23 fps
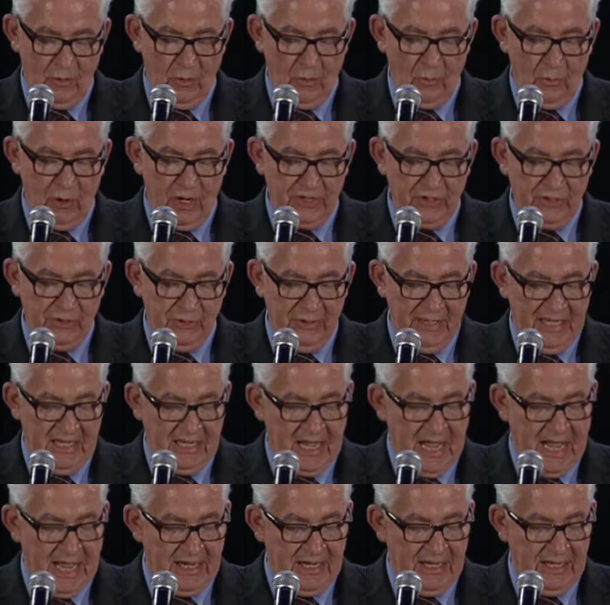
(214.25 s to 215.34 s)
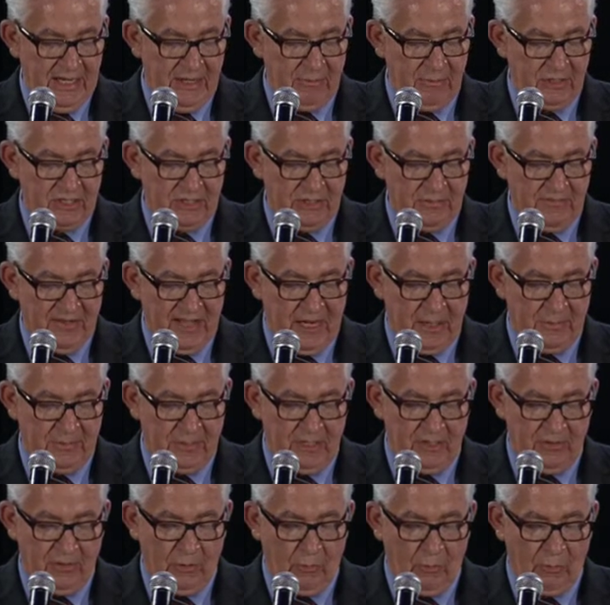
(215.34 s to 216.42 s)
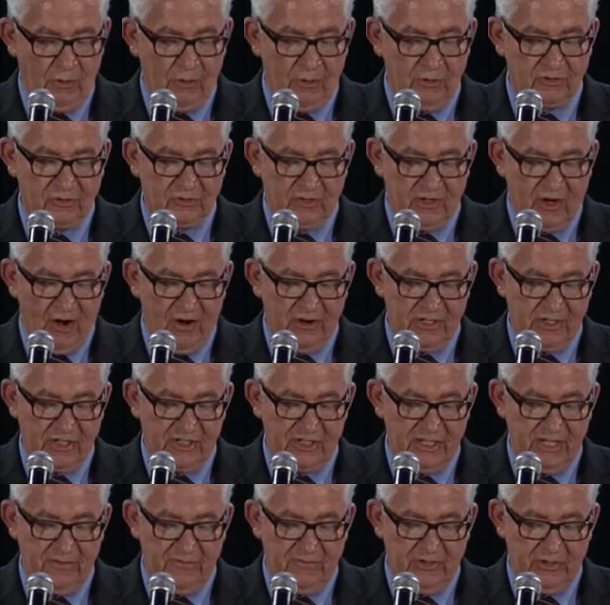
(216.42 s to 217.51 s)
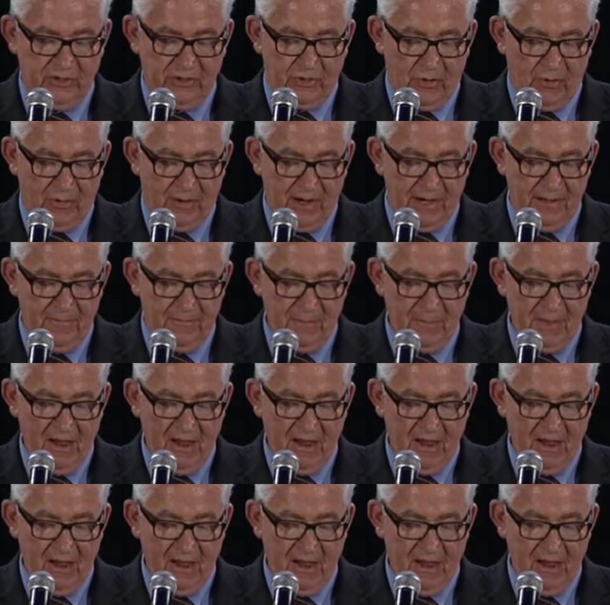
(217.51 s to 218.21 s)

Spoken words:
One unique idea was developed in the world's largest inventory